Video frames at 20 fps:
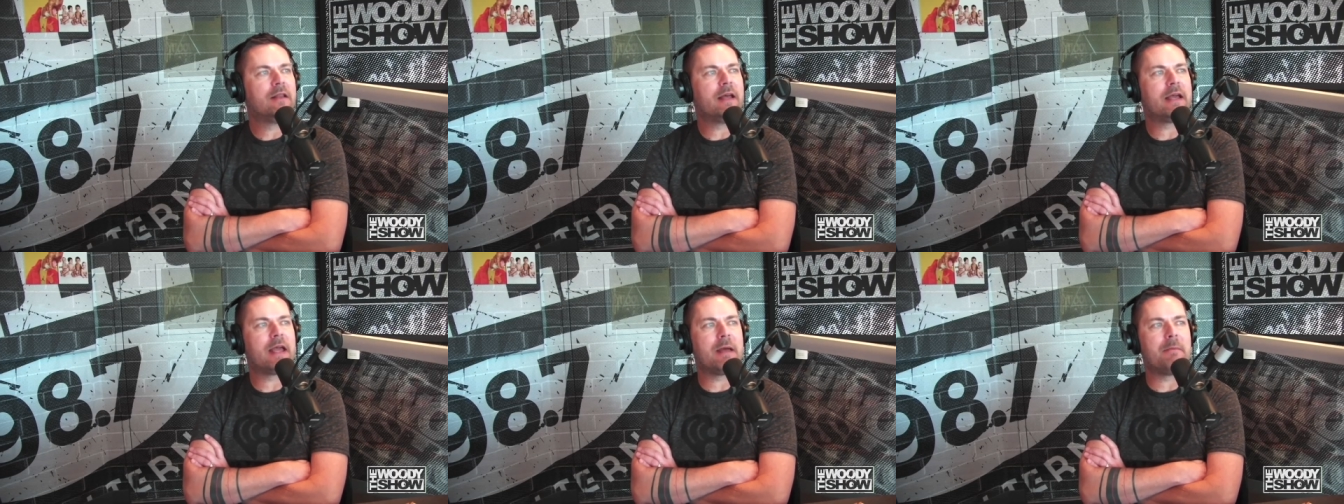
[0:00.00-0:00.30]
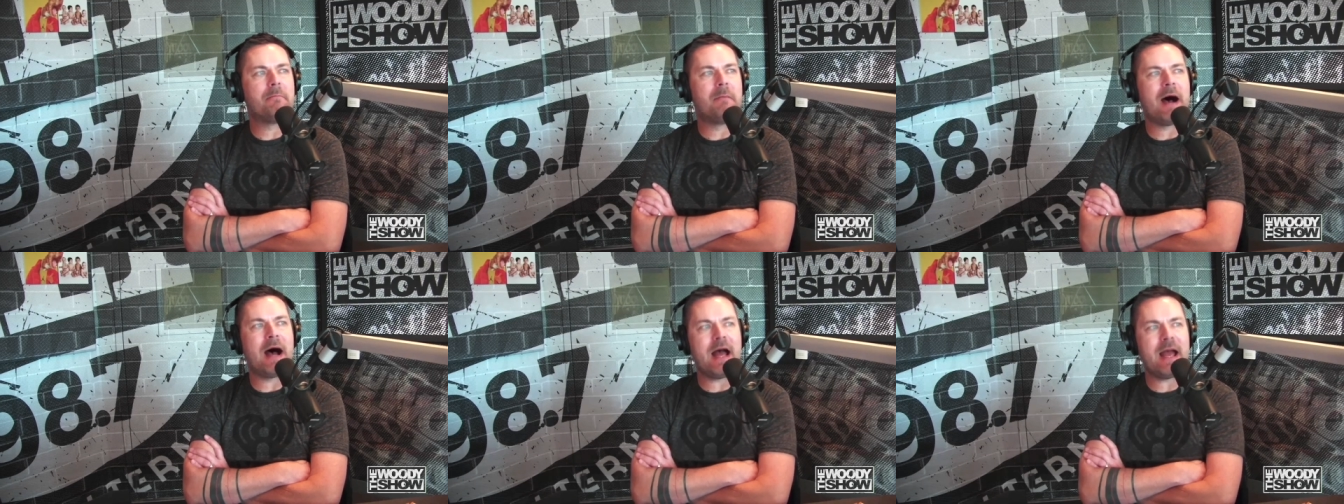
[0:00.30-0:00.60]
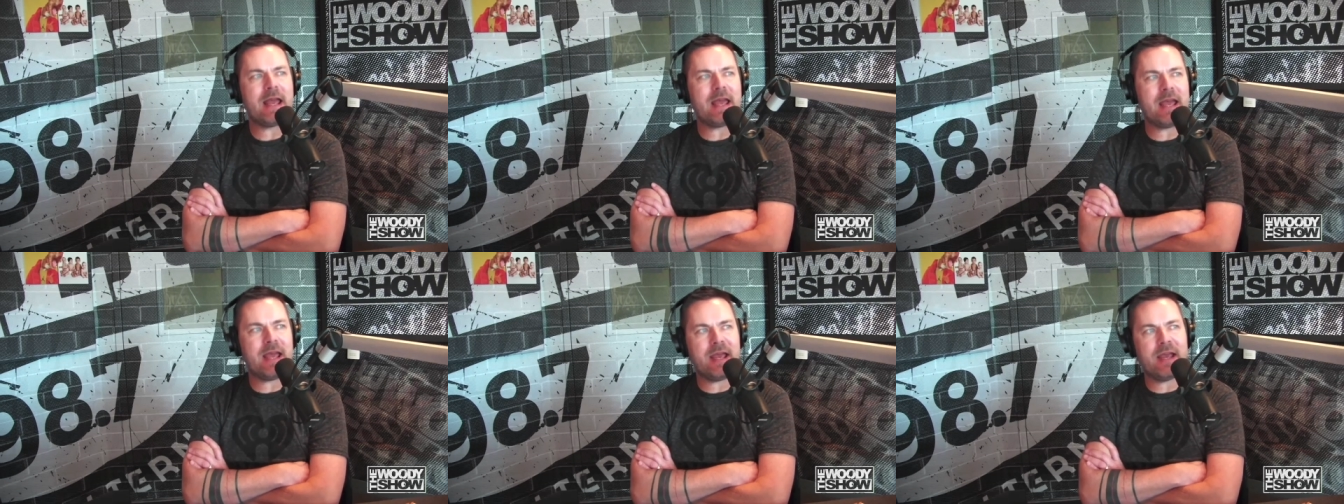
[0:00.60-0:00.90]
Like at my
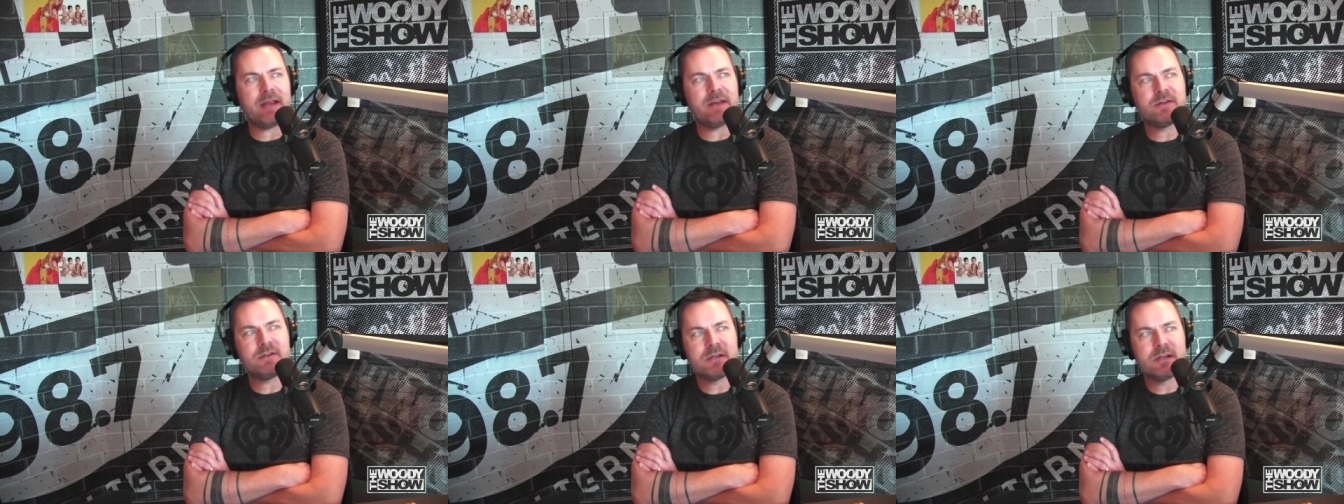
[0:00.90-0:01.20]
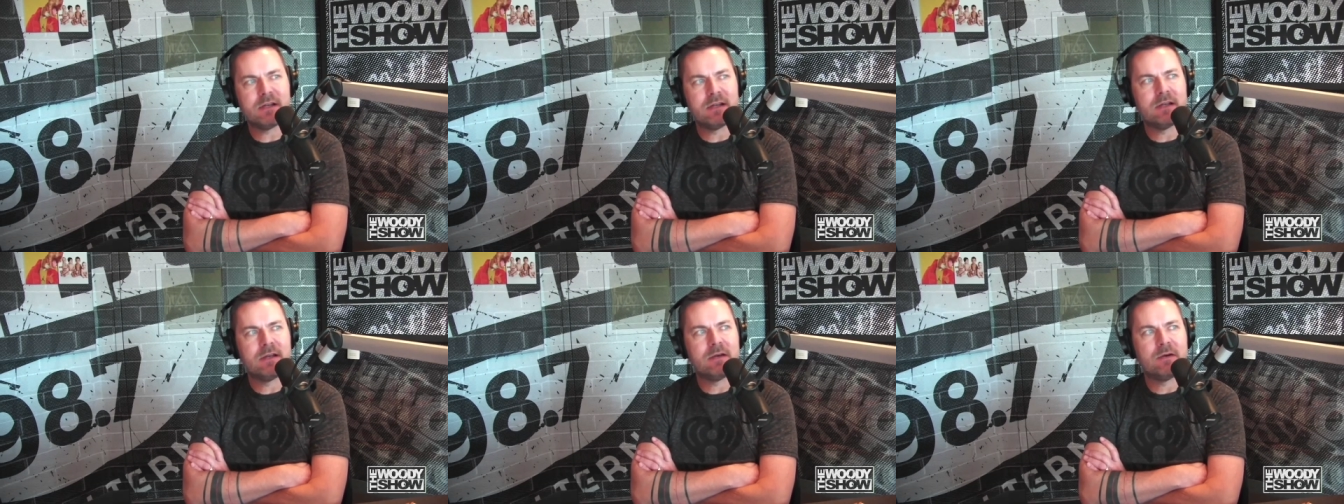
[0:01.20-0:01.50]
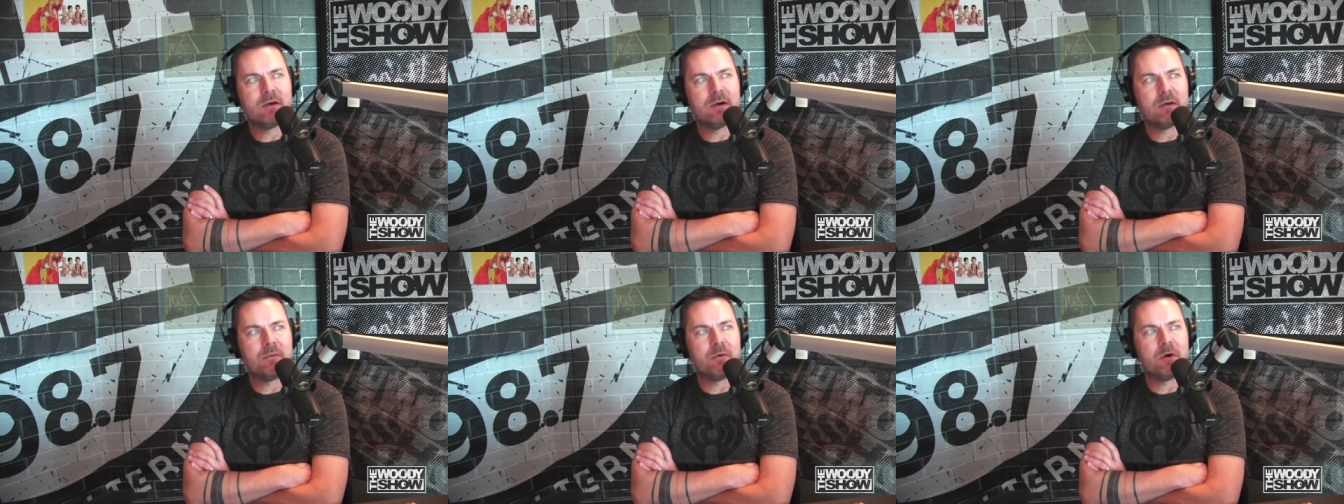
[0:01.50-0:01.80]
age,
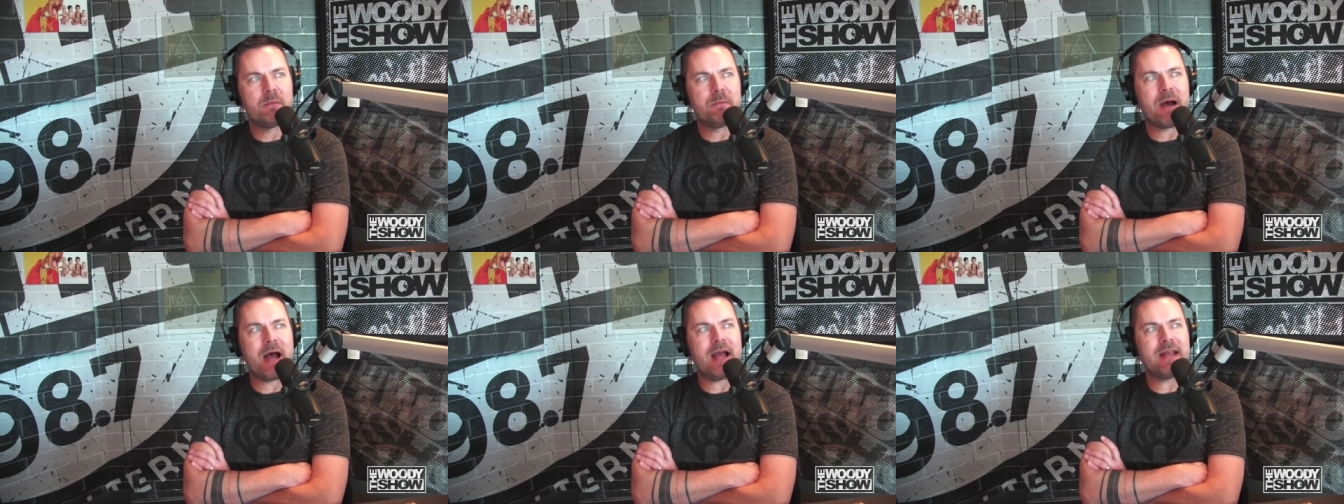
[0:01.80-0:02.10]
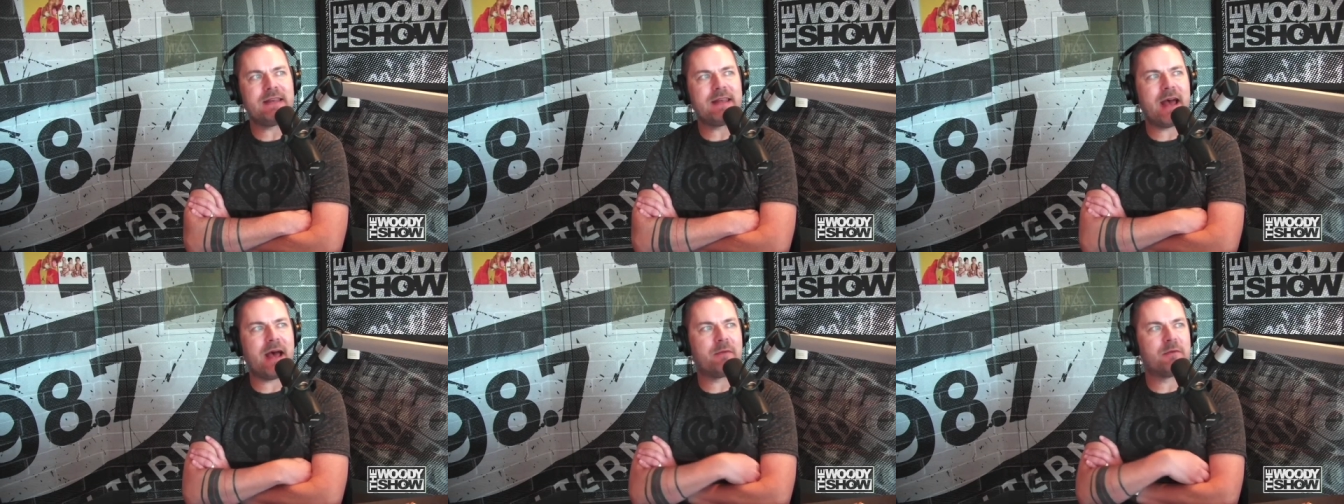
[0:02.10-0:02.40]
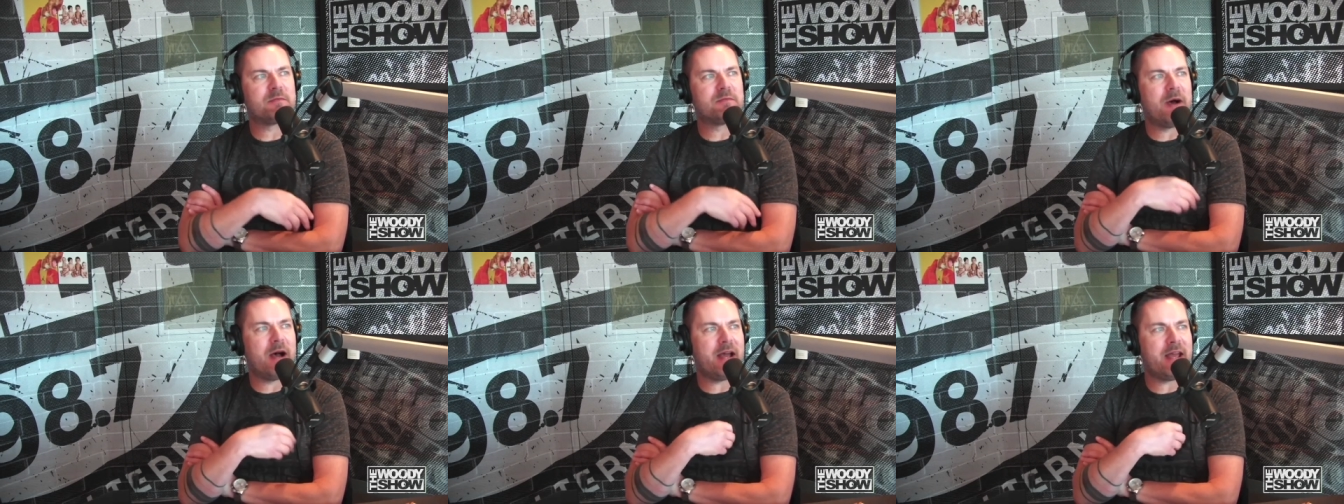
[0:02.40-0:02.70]
when my dad
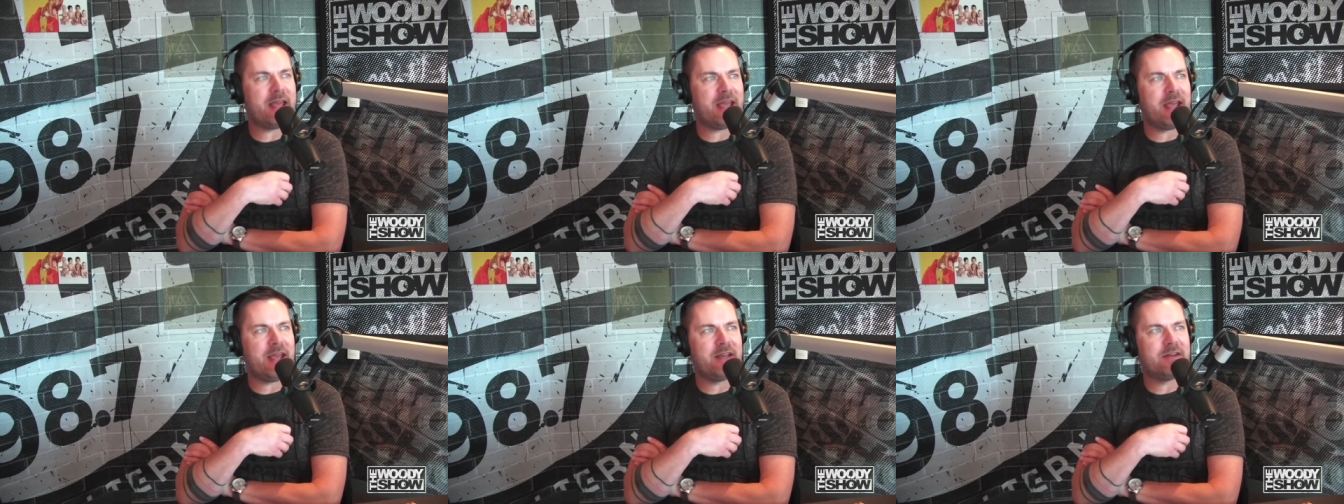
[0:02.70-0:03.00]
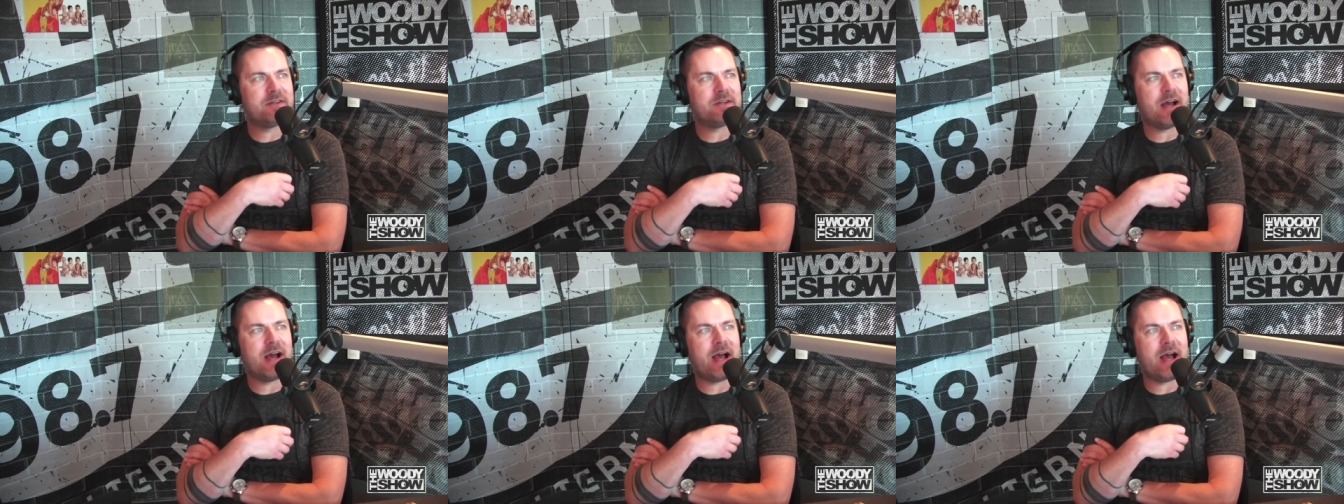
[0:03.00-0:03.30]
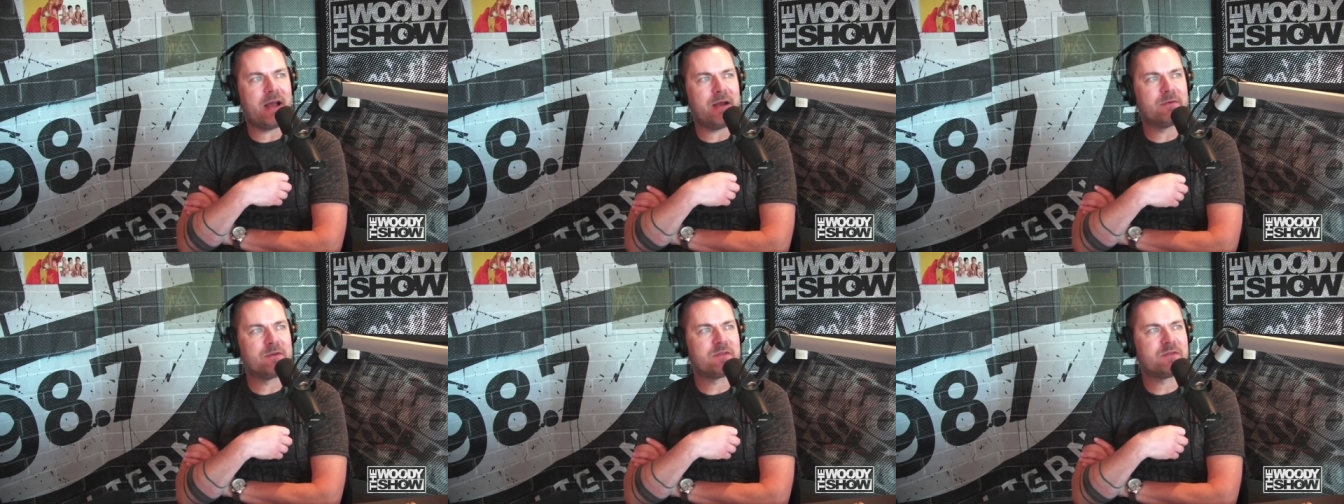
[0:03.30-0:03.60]
was my age,
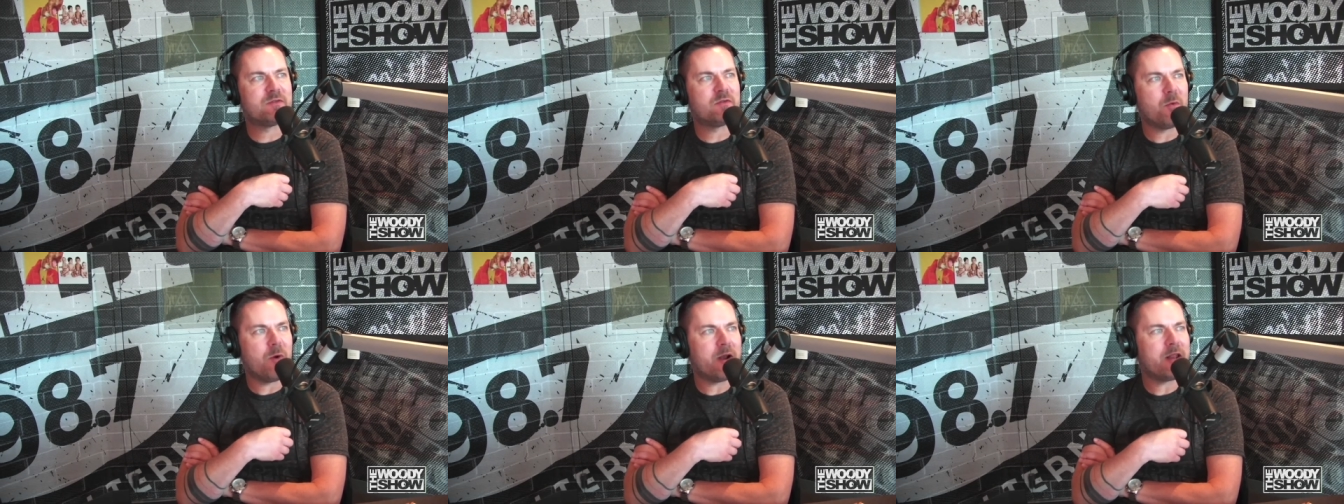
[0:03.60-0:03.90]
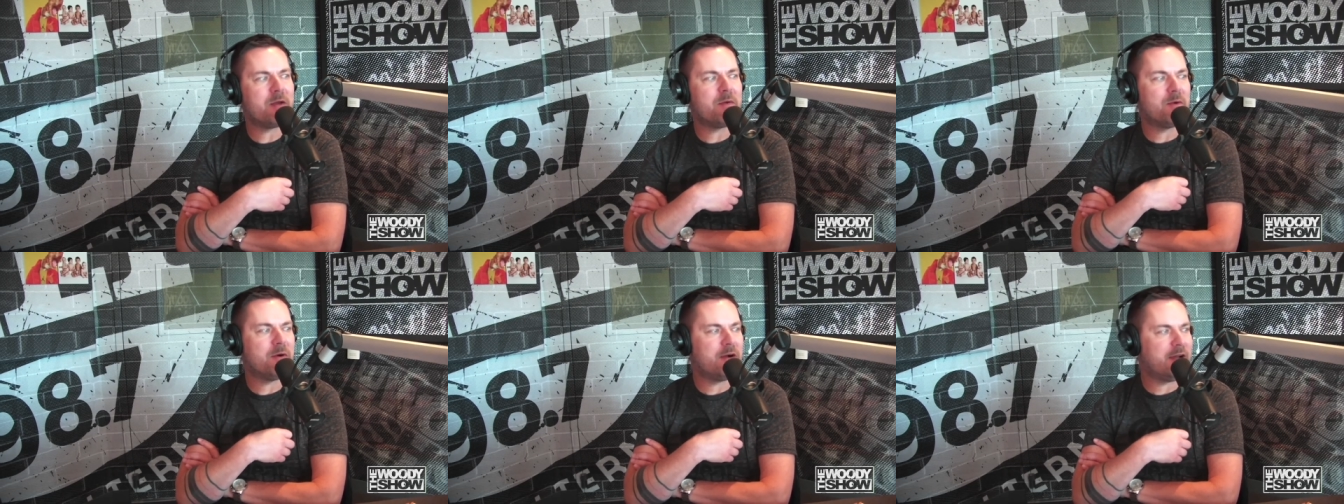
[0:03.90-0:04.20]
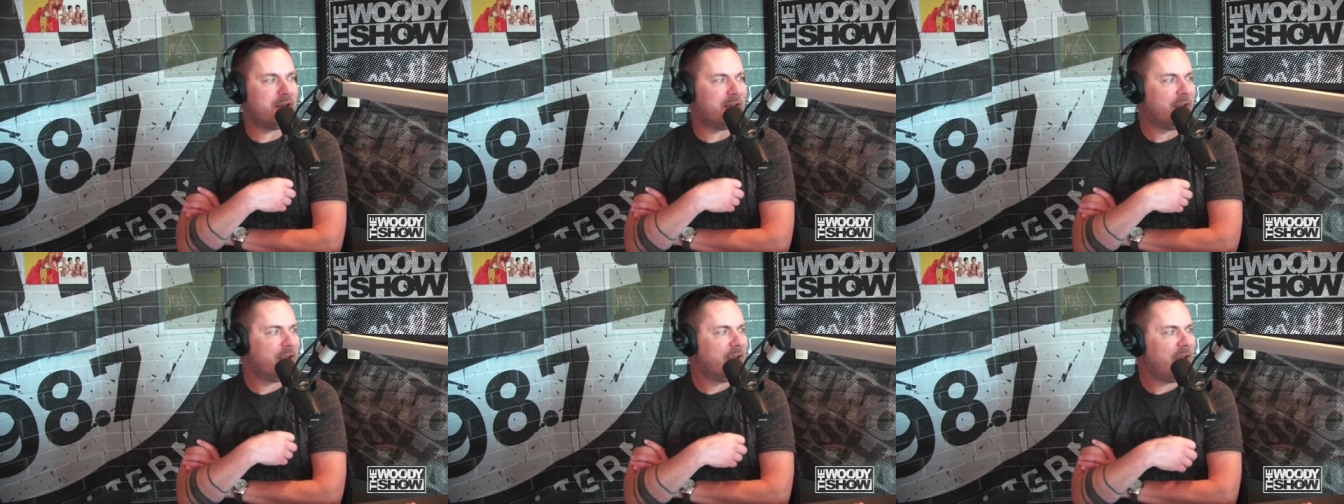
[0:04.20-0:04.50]
I was
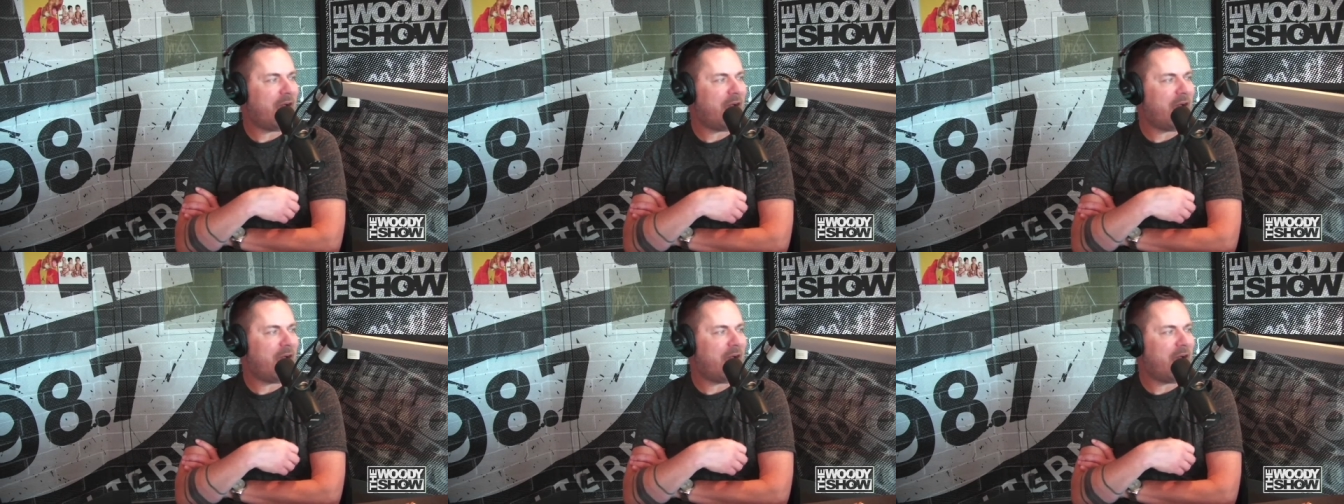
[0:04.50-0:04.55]
21.